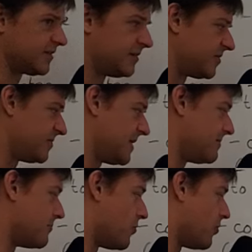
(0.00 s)
it seems to me,
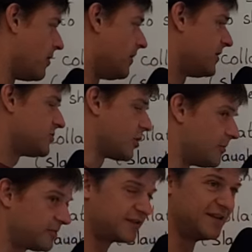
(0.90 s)
and more
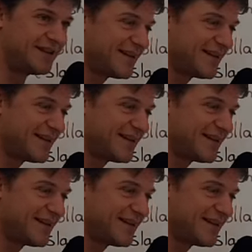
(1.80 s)
shops.